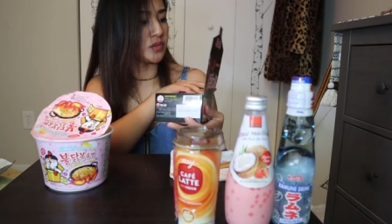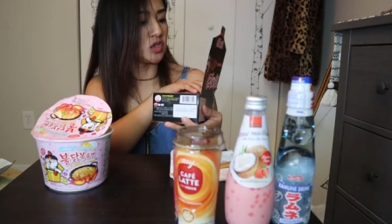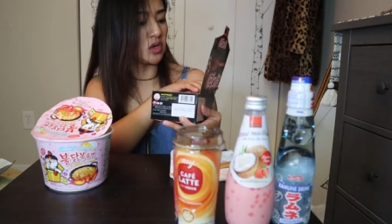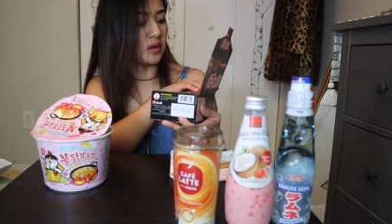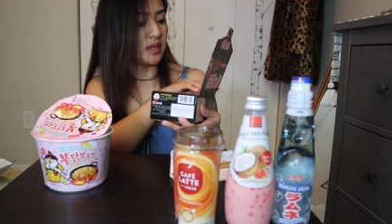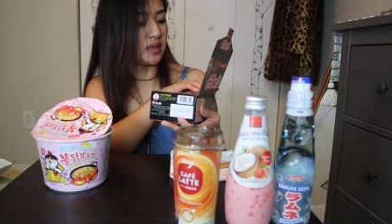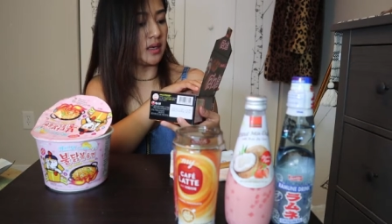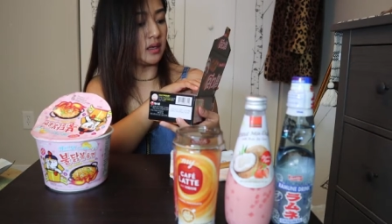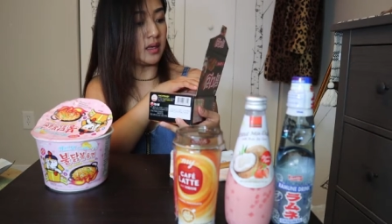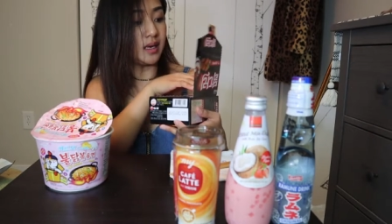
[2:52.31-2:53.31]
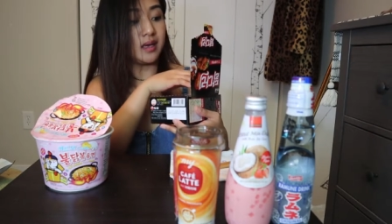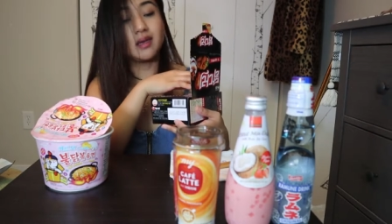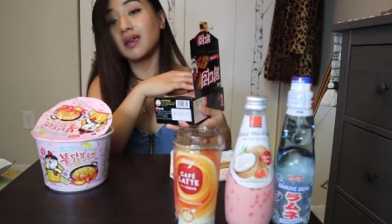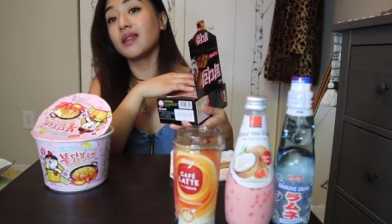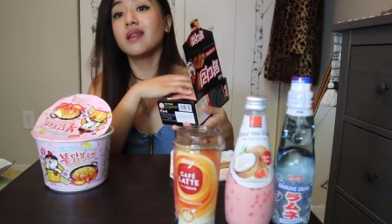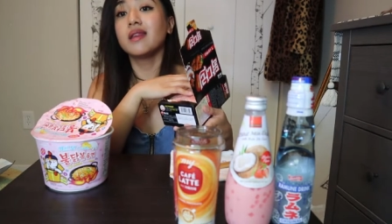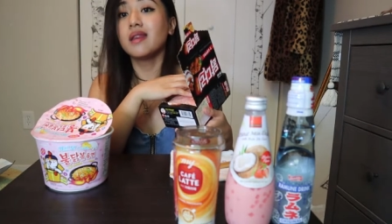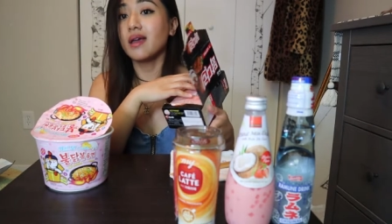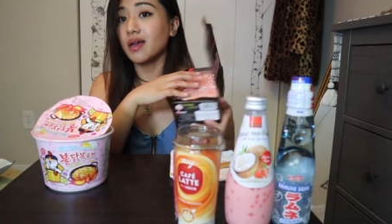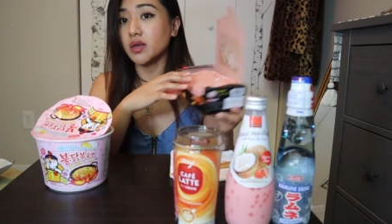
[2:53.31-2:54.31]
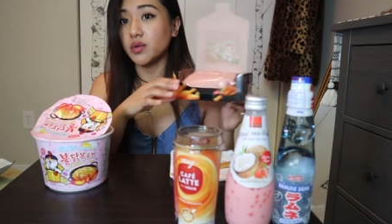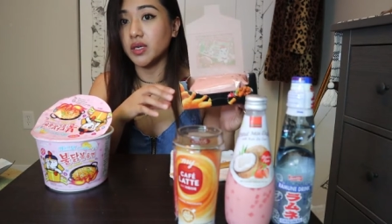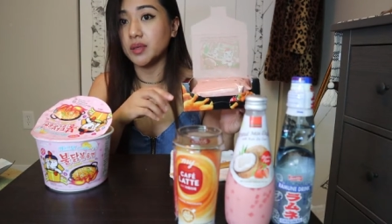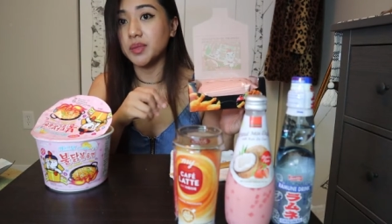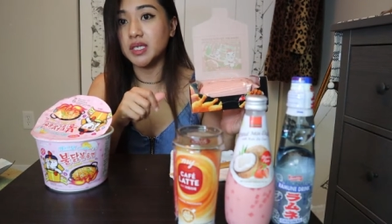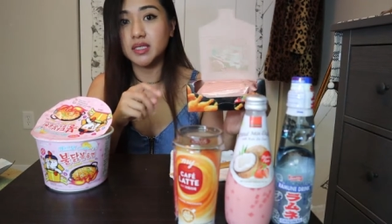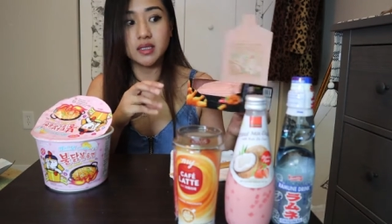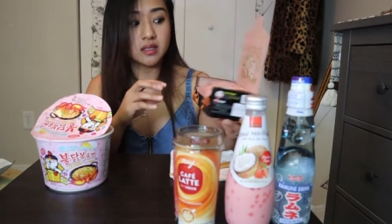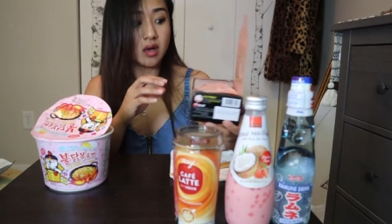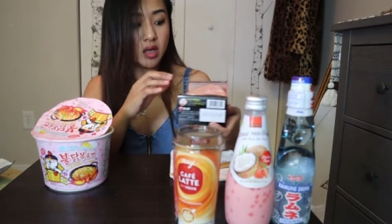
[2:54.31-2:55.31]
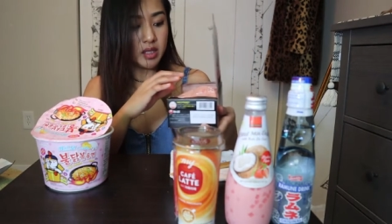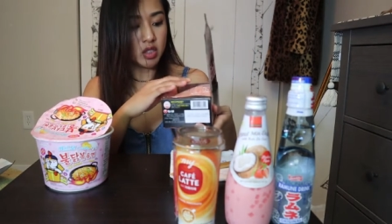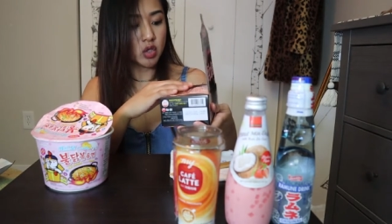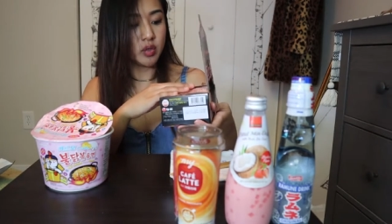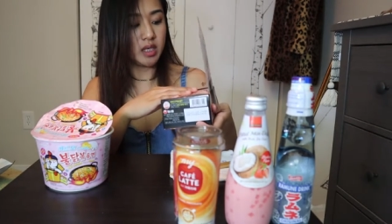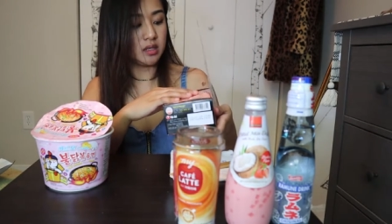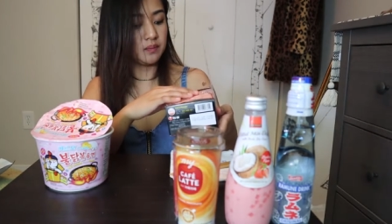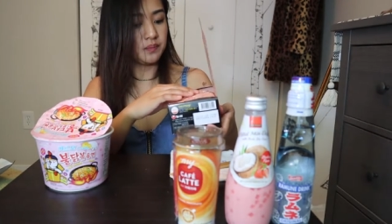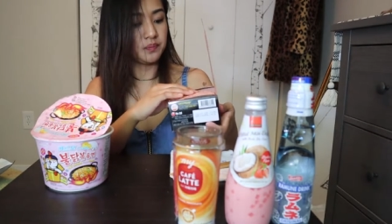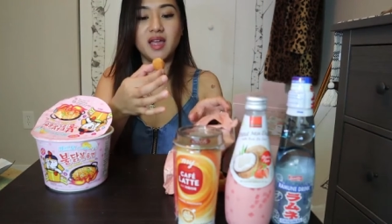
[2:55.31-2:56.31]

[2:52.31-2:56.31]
drawing there that I cannot read because it's all in Korean.